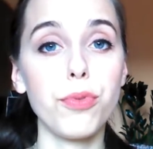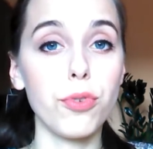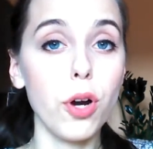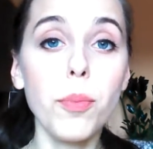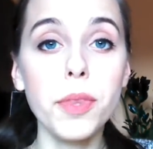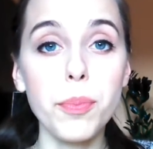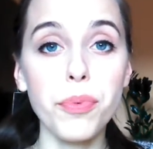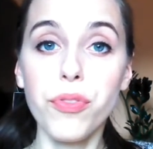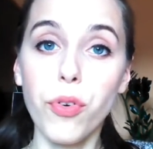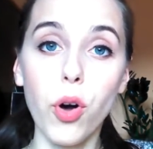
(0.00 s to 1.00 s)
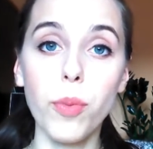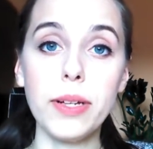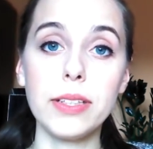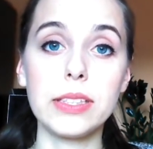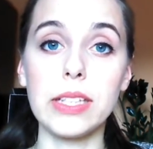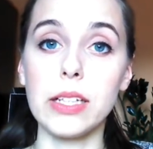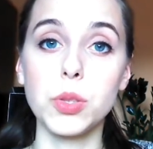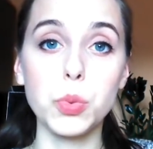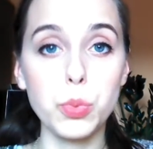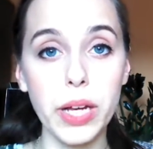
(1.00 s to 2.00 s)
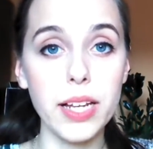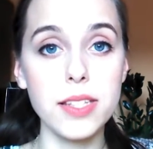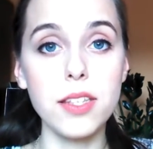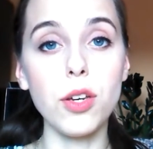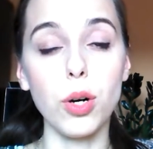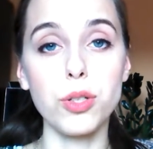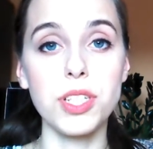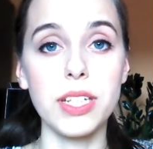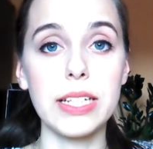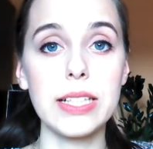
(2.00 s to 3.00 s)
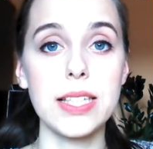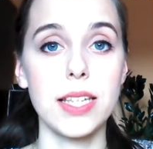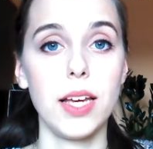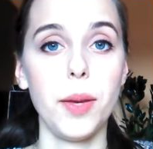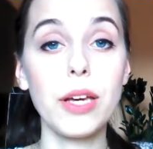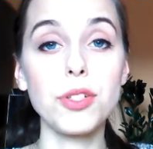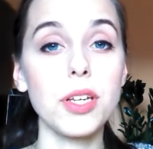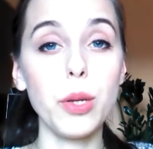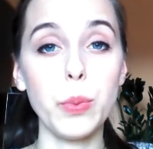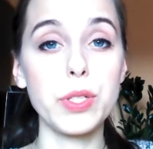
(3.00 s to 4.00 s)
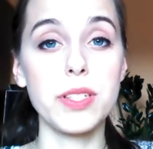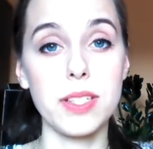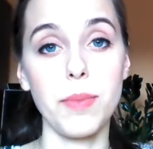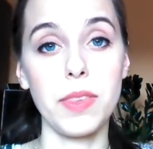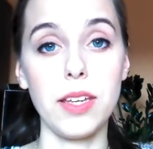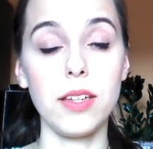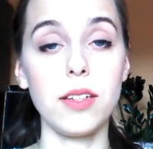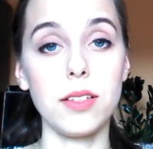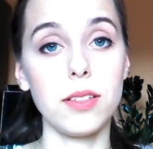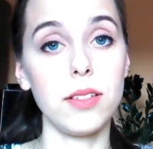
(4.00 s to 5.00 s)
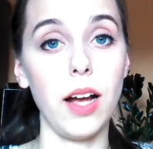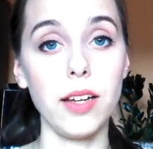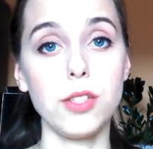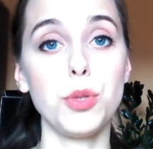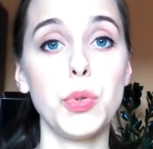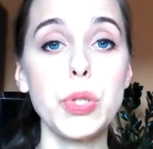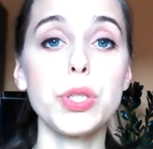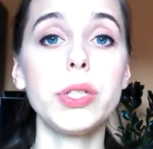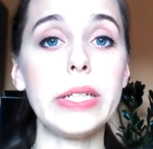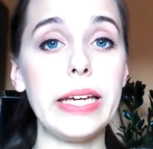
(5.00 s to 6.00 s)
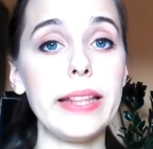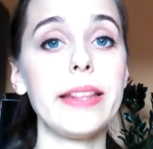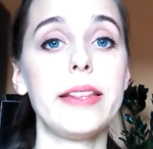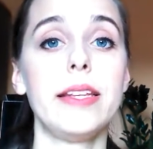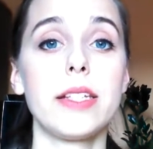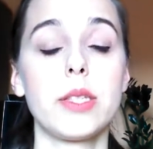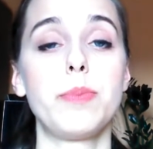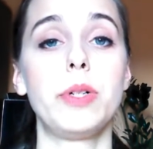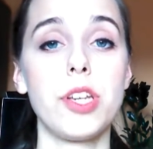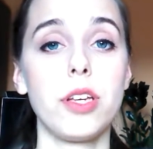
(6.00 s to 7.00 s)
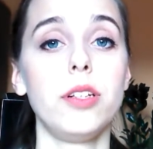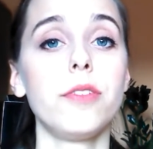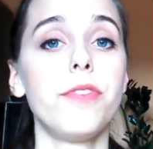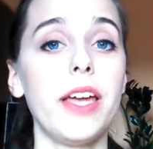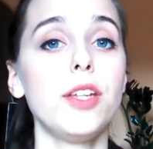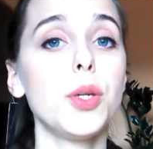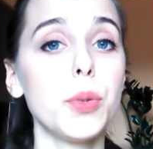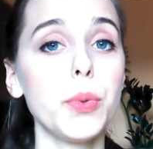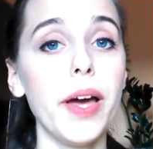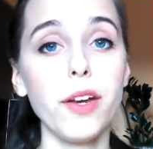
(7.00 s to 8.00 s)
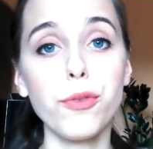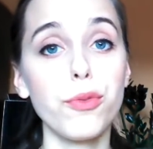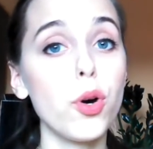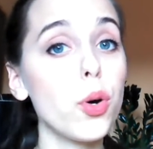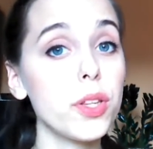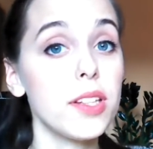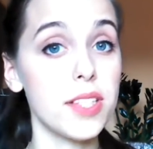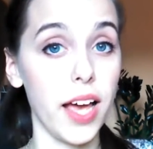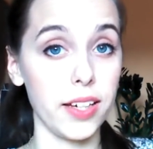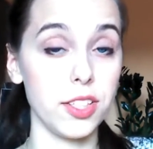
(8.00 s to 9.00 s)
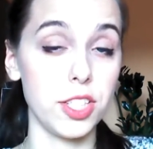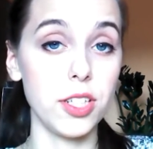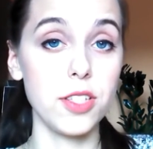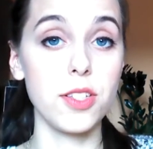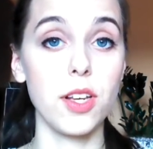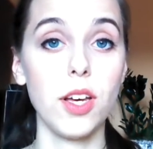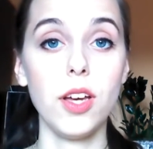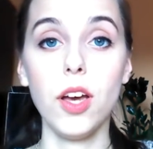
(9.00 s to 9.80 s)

from the performance as well as the audience because it was something unusual in this particular venue and for these actors.